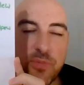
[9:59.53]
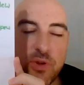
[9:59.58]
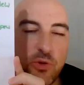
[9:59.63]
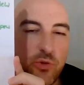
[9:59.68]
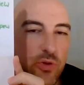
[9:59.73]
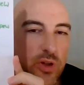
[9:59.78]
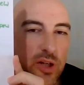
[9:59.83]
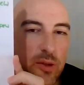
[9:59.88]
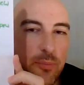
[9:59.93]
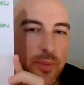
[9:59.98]

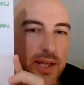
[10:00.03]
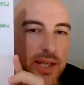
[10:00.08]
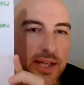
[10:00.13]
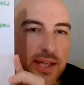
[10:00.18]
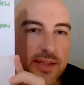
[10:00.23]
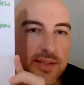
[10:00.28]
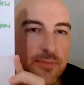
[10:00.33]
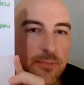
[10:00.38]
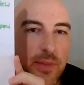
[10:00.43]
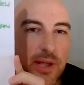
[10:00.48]
trying to pick
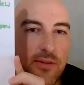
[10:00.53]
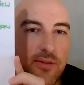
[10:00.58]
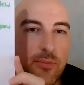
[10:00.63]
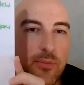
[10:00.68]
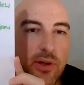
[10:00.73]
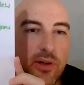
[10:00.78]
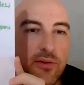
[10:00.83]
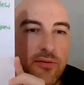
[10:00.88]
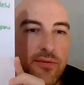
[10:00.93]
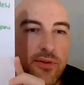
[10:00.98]
it's a bit of a
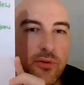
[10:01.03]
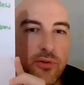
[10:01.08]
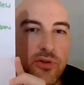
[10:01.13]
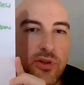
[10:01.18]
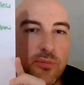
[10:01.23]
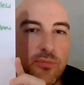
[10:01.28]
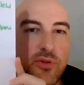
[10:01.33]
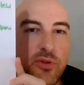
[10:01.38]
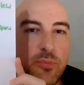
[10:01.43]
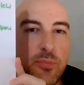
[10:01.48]
minefield. So
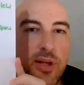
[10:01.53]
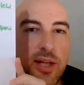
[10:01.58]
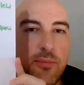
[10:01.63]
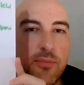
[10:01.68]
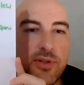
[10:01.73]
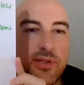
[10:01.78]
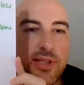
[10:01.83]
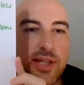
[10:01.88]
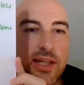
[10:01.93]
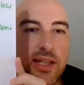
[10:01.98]
I'm splitting
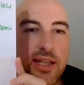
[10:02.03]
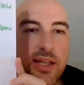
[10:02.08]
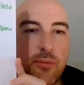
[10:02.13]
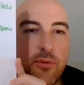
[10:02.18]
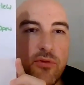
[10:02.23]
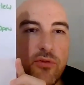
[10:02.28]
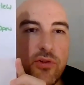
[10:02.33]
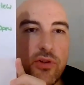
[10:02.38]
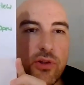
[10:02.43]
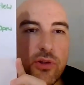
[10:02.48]
my stake there
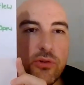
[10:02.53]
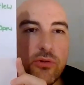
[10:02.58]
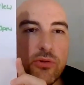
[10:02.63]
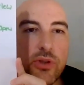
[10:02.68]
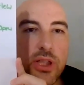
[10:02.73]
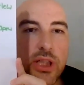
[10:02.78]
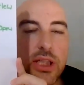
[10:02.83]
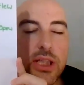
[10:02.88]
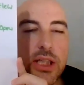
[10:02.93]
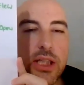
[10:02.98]
with two.
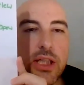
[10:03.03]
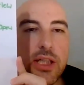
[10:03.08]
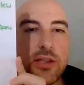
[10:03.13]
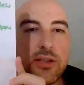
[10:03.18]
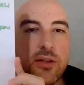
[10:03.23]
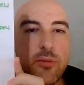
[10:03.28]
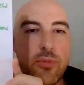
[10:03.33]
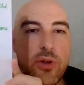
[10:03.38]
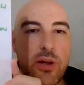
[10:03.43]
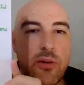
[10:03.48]

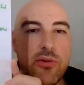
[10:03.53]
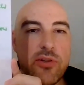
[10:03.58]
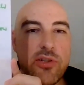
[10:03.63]
So I'm going